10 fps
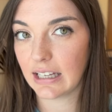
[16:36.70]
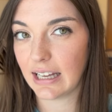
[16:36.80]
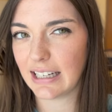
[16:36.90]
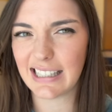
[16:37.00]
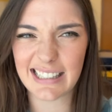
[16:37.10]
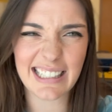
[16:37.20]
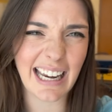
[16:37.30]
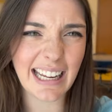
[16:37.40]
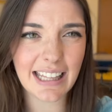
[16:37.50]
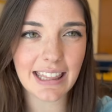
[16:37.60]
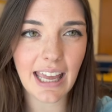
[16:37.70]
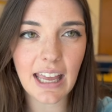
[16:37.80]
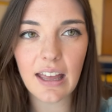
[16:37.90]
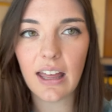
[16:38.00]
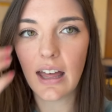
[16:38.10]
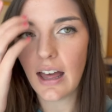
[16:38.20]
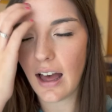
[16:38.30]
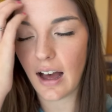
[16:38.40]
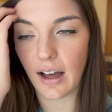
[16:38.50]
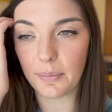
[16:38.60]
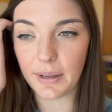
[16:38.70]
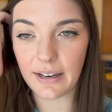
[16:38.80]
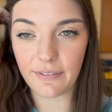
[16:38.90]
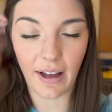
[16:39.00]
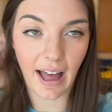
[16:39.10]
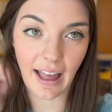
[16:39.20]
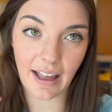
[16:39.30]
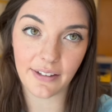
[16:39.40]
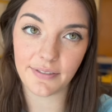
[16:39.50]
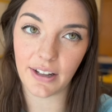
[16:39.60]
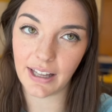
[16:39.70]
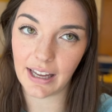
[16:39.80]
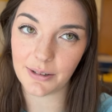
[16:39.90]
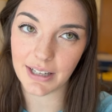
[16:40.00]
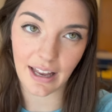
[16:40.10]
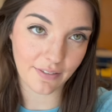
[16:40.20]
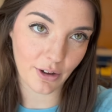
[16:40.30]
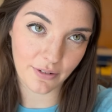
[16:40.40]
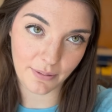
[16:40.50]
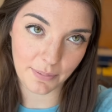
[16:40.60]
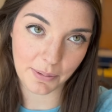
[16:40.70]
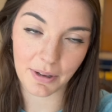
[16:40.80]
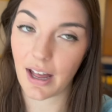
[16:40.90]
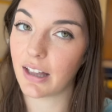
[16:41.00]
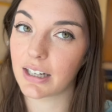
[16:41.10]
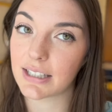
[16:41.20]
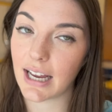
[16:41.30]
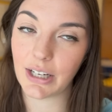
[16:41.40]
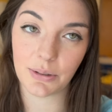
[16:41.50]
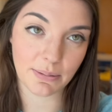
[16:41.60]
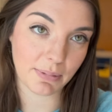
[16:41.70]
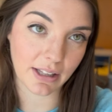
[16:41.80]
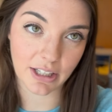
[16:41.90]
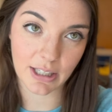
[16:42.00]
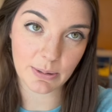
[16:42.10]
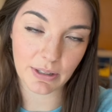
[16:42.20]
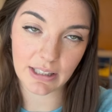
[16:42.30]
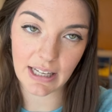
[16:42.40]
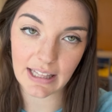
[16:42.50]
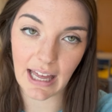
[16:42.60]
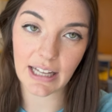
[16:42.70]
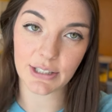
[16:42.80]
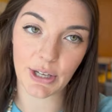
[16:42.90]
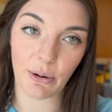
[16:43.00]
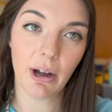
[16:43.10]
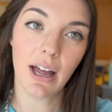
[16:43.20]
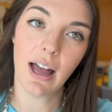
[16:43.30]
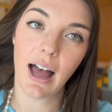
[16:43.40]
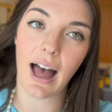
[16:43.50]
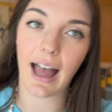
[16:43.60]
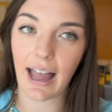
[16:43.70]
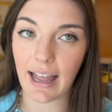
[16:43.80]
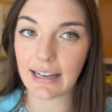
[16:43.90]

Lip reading: an aesthetic thing, and if I felt like it was kind of overwhelming with colors, I know some of my other kids were gonna think that. So I